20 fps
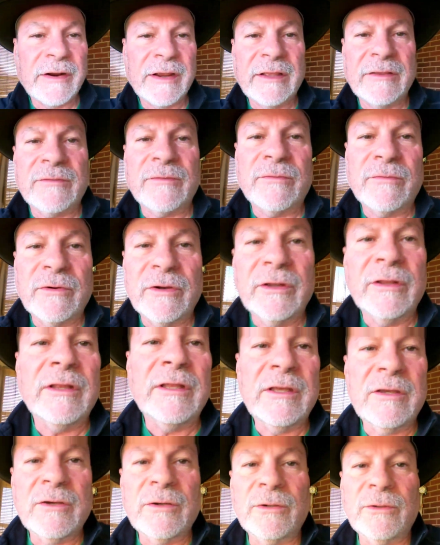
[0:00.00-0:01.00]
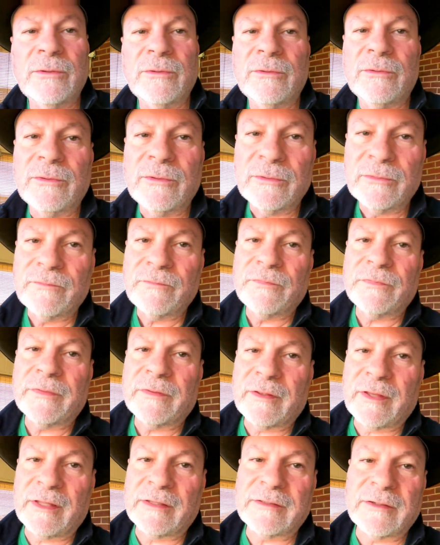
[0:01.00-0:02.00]
gets really cool.
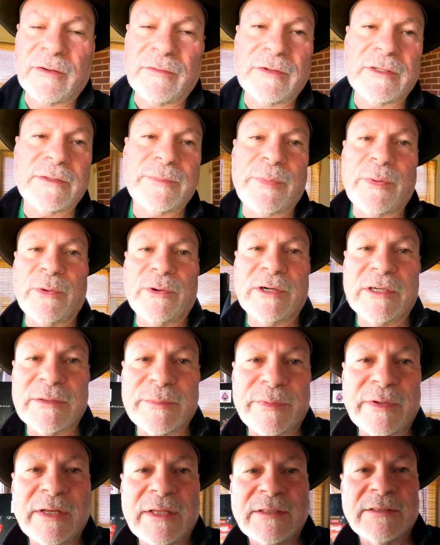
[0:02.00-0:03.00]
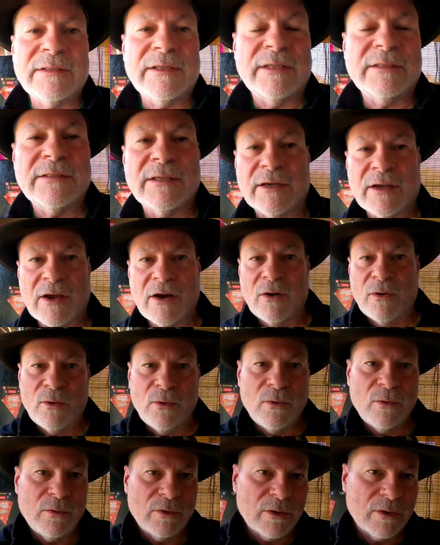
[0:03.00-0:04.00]
It's on this porch, but it's a
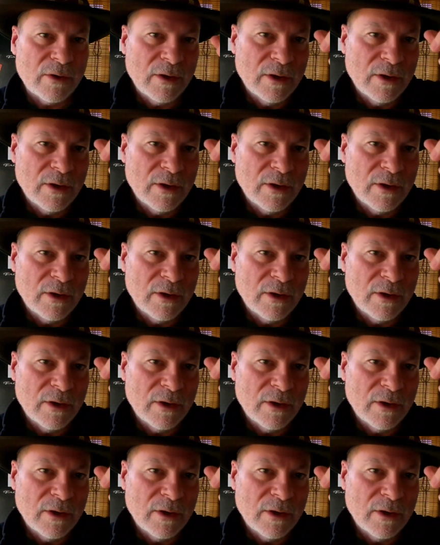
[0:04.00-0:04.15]
cold